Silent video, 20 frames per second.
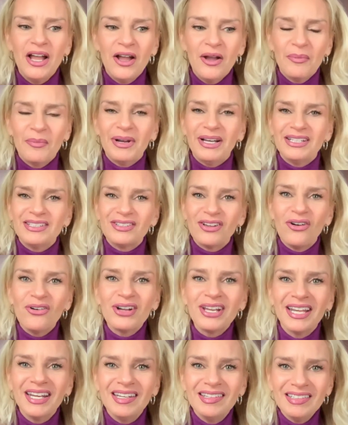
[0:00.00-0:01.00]
But it's all
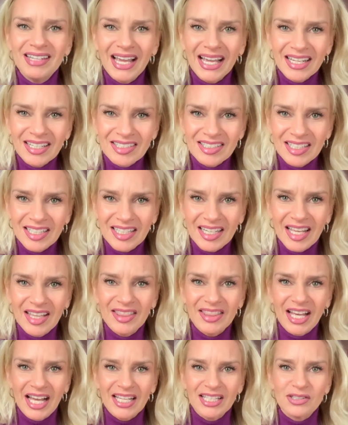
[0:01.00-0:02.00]
connected, and
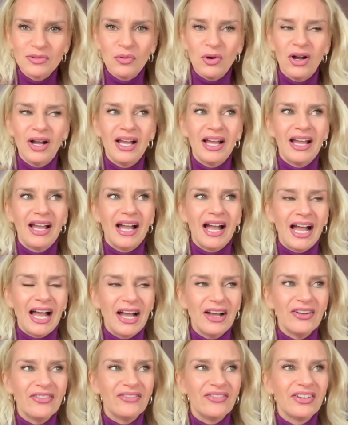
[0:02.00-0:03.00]
that's why I
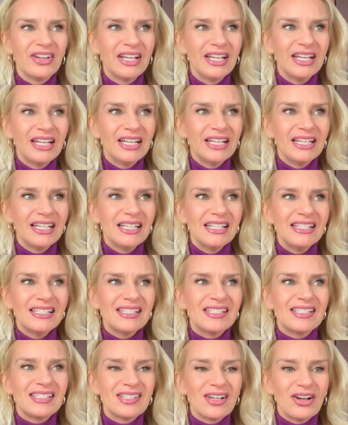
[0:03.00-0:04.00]
have
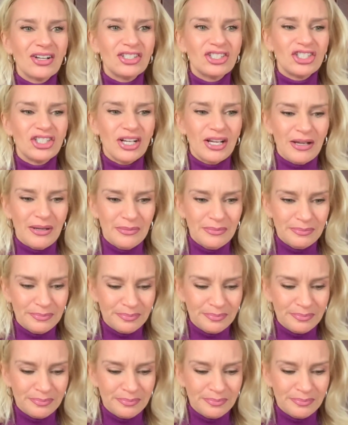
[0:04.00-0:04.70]
such a